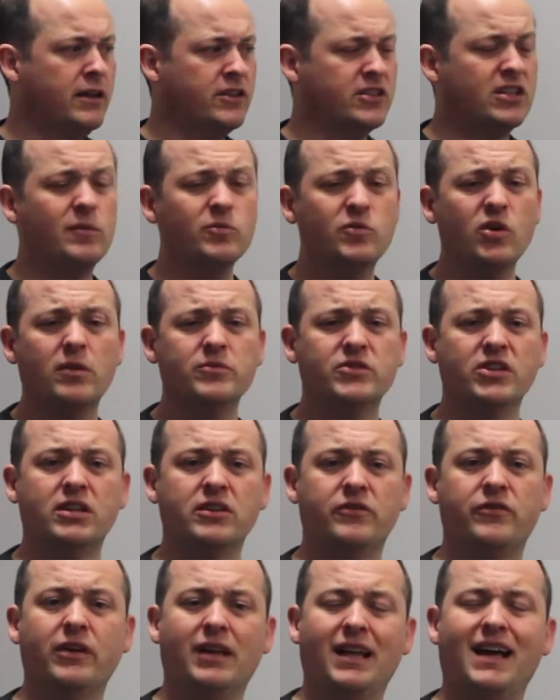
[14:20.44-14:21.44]
Sometimes they
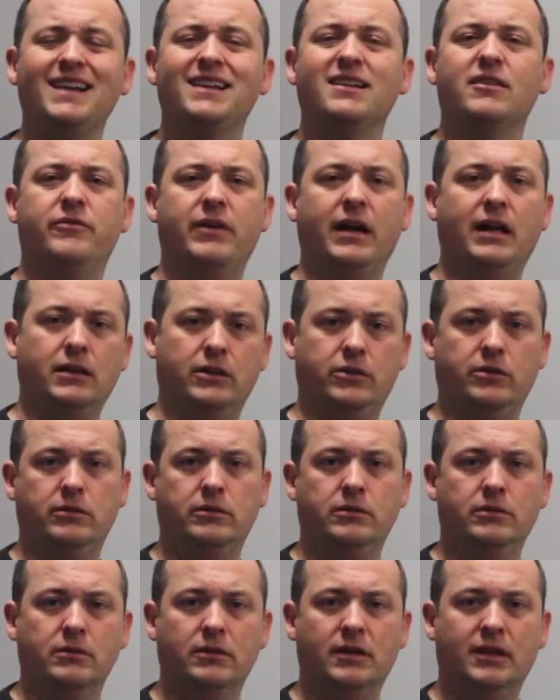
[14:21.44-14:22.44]
just feel
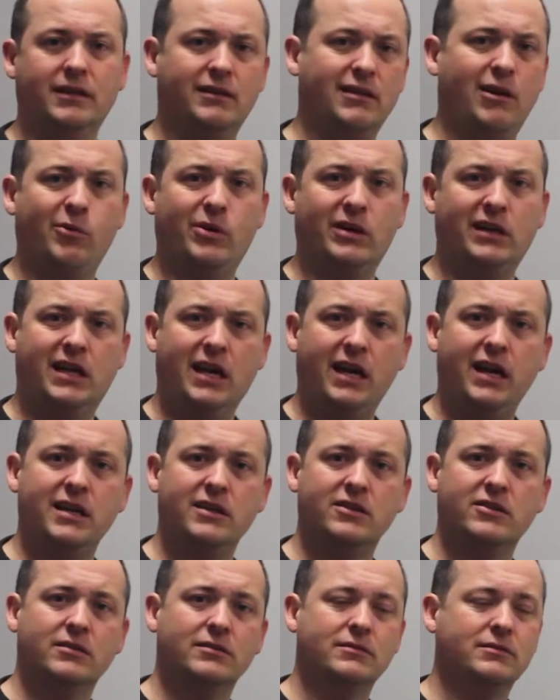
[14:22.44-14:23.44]
undervalued, like no one
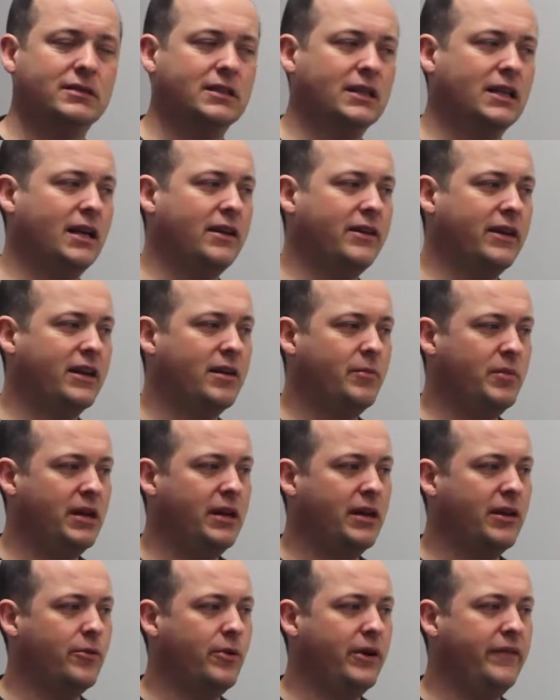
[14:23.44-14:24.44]
cares, okay? That can be
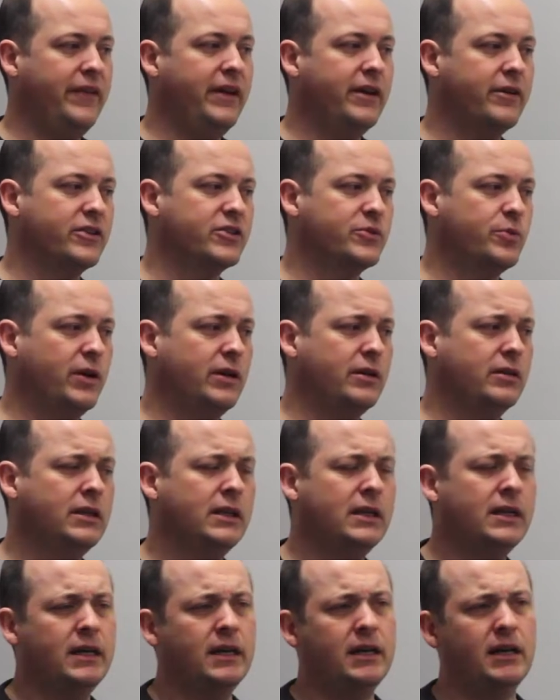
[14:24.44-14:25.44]
another one there as
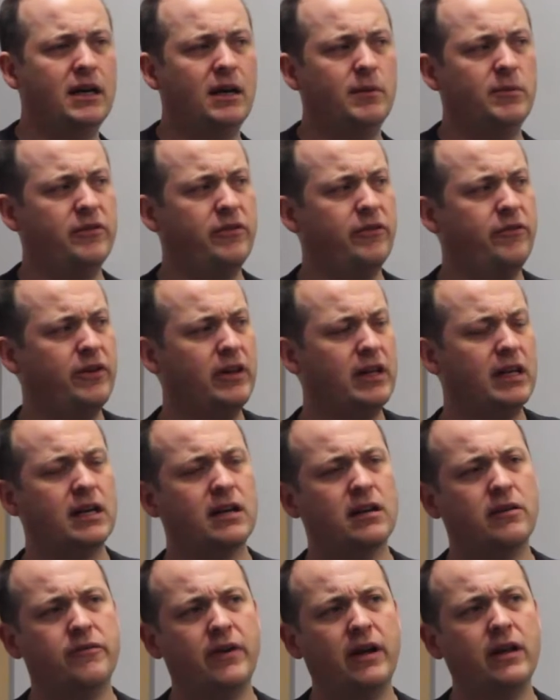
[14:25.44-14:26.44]
well. If they're feeling
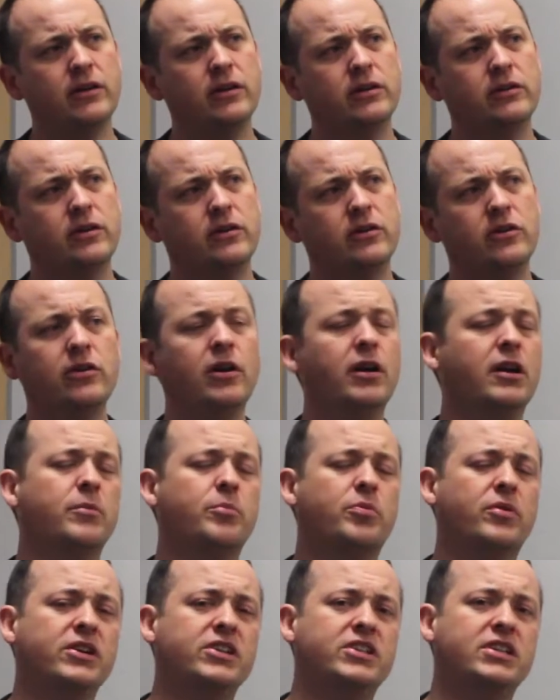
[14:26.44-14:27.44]
undervalued, that you don't
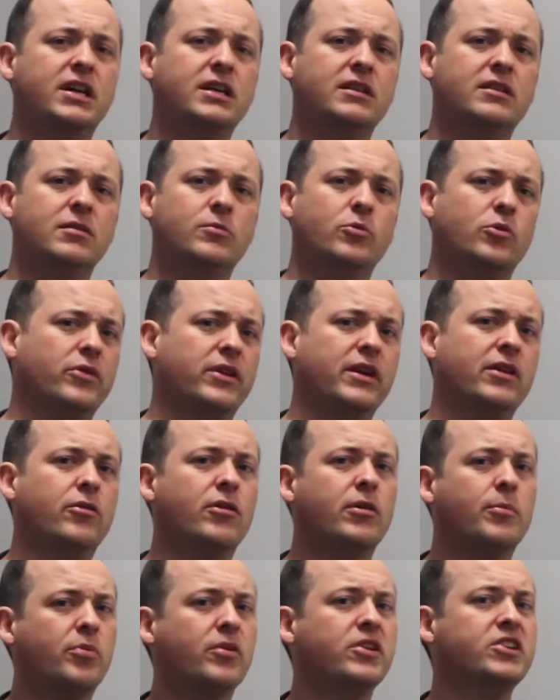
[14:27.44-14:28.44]
appreciate them or they're
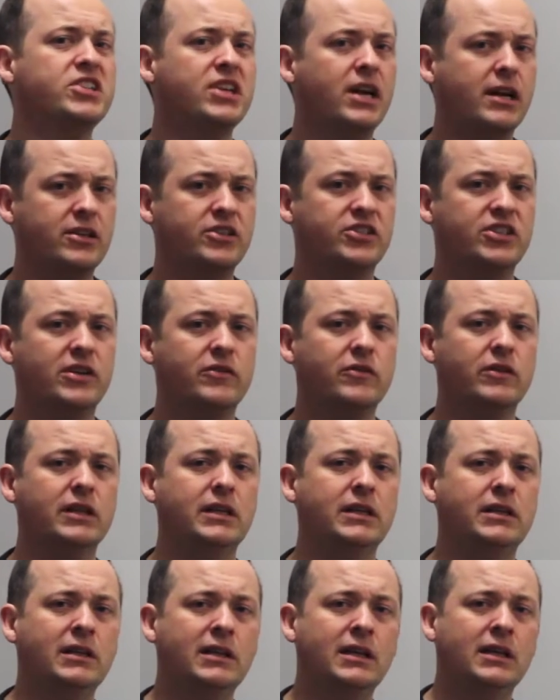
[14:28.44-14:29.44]
not appreciated
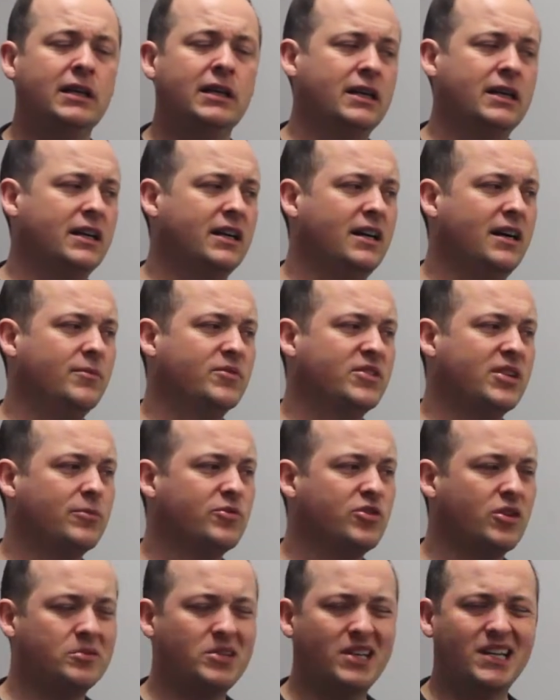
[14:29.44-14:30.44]
generally,
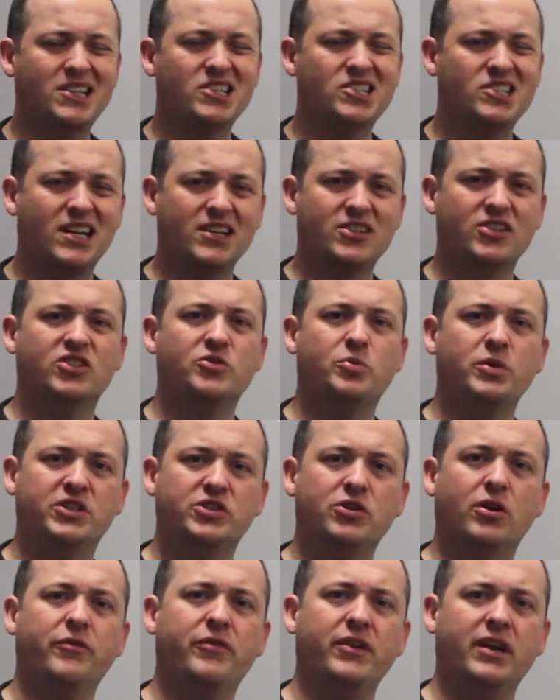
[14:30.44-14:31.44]
sometimes they can start to
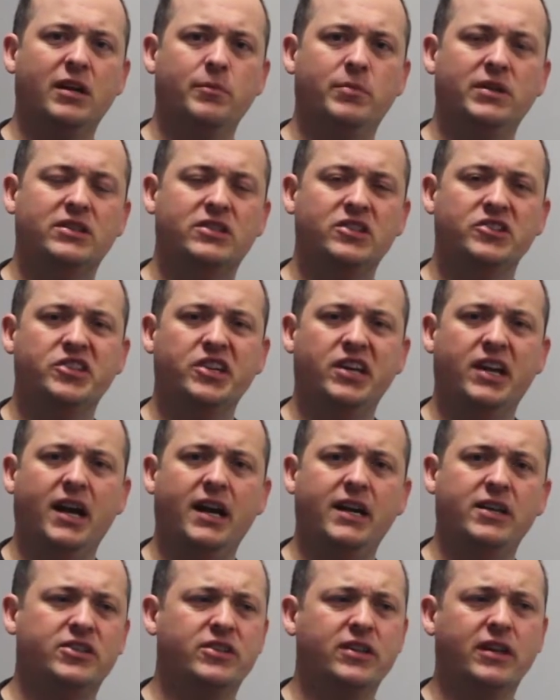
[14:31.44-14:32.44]
switch off and get a bit
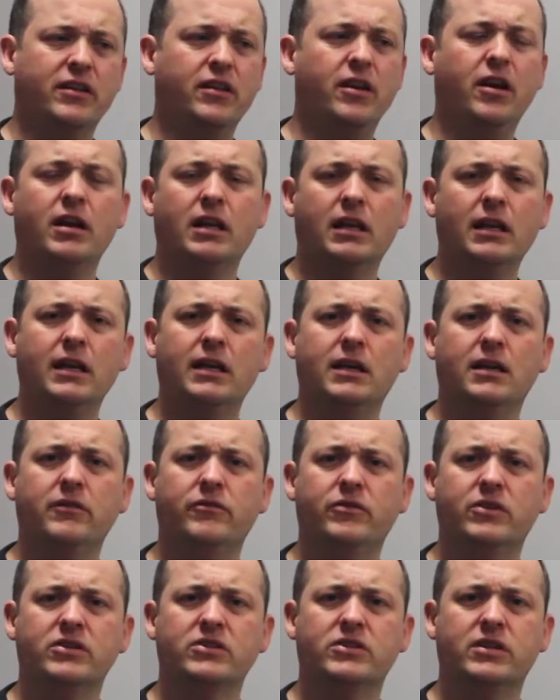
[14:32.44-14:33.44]
disengaged. Now, they don't
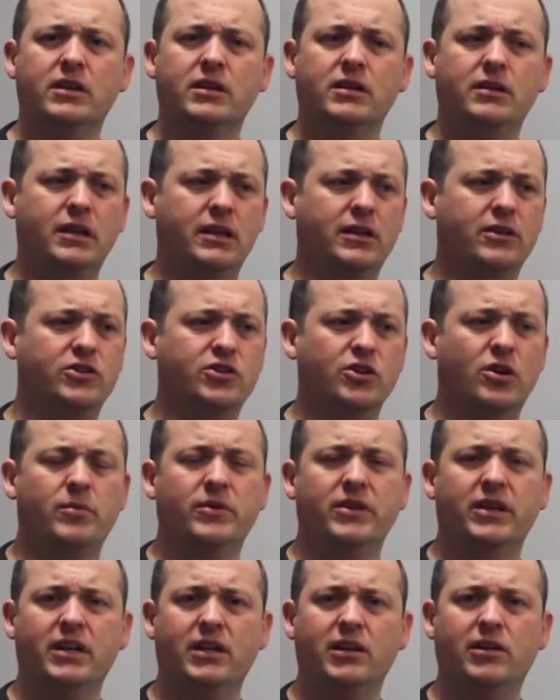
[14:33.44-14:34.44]
leave because they need a
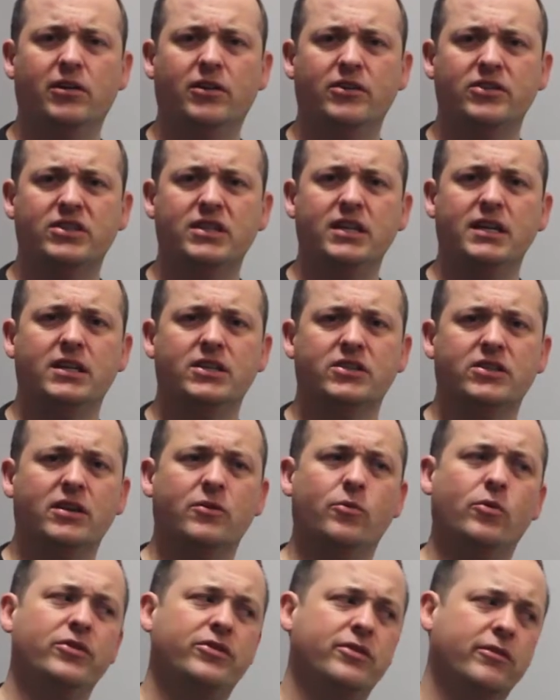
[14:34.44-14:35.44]
job and they need all those things and
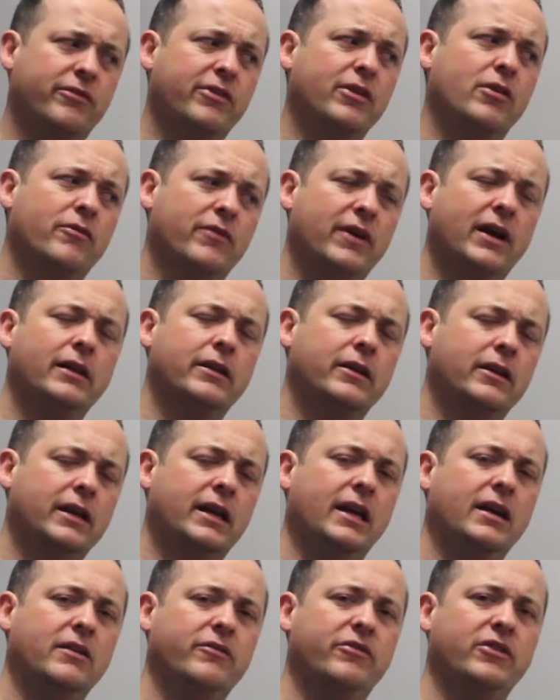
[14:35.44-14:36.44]
they want to feel valued
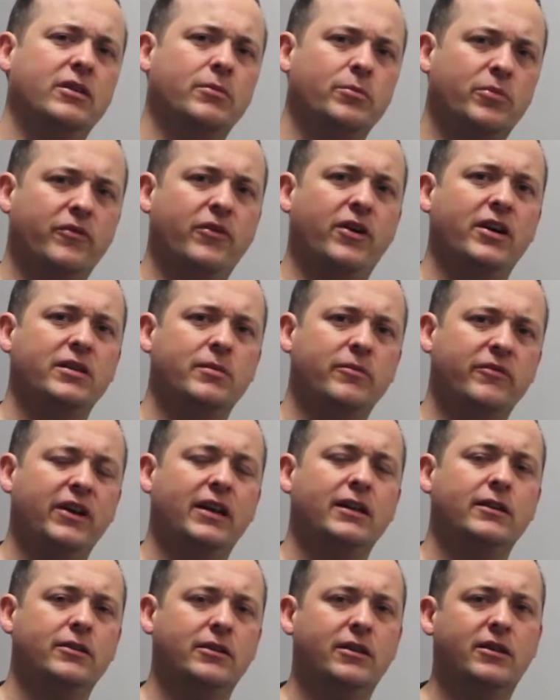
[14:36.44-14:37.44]
again. If you can provide them
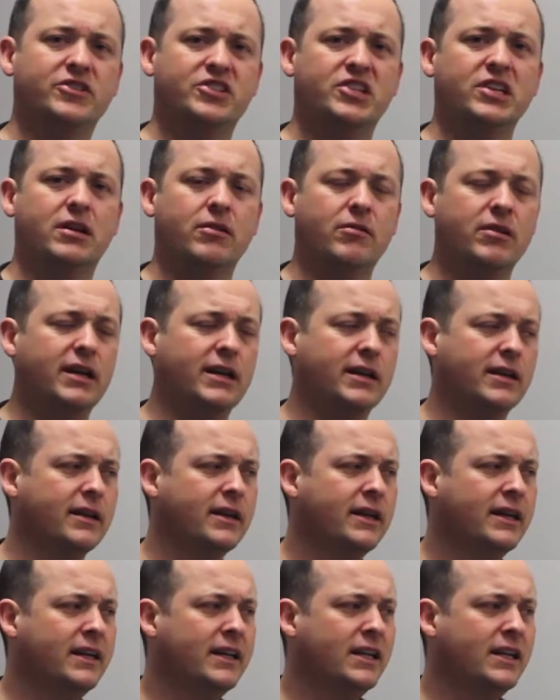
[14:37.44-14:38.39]
value, they'll stick around.